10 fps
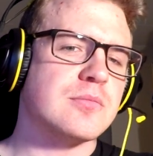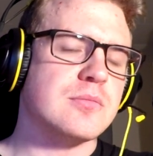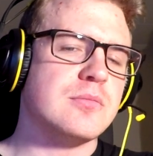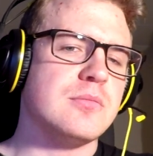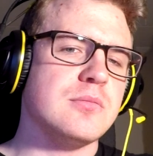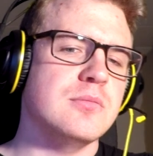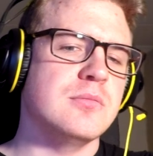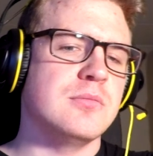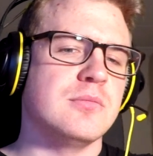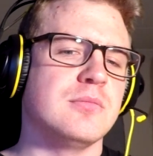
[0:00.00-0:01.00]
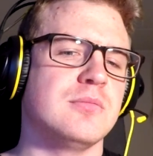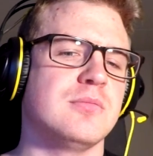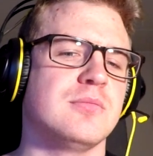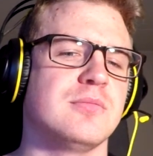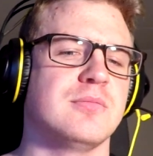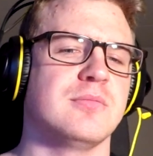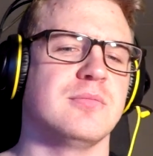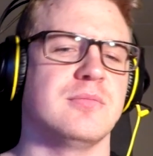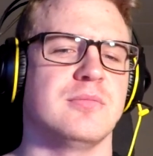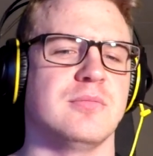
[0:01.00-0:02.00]

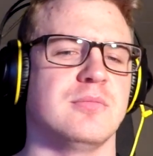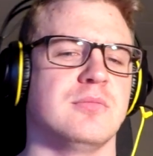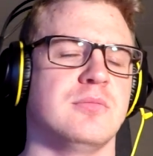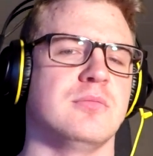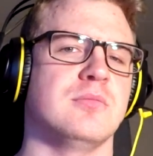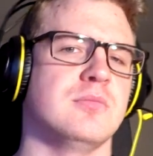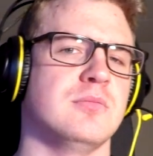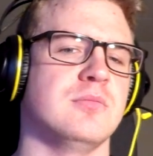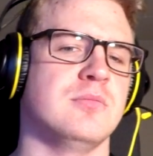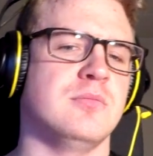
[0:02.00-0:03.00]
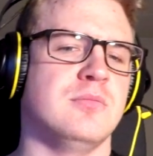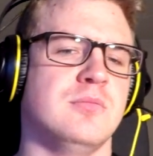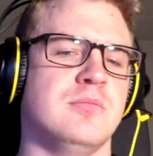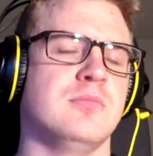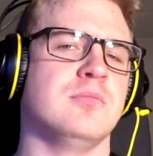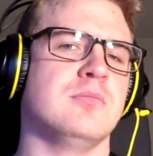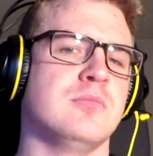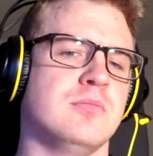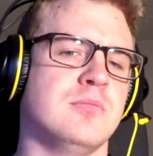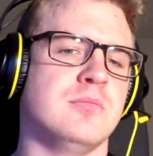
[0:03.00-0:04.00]

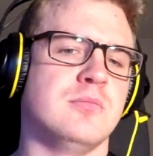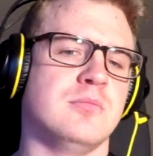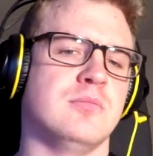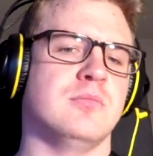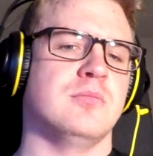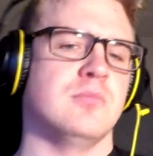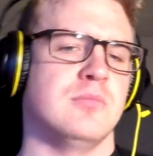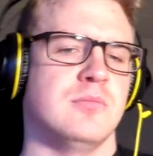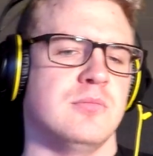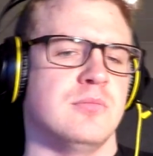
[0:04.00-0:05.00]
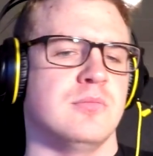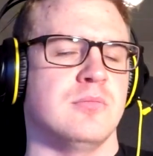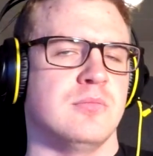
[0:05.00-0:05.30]
(not speaking)